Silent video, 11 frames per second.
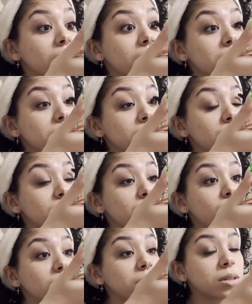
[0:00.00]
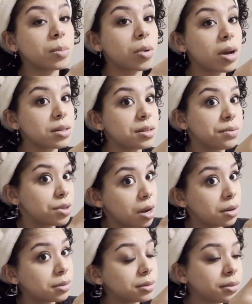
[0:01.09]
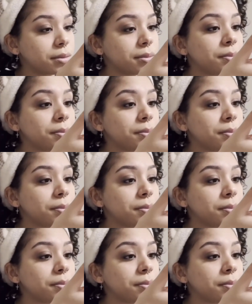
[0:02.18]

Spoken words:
also supports a positive tone.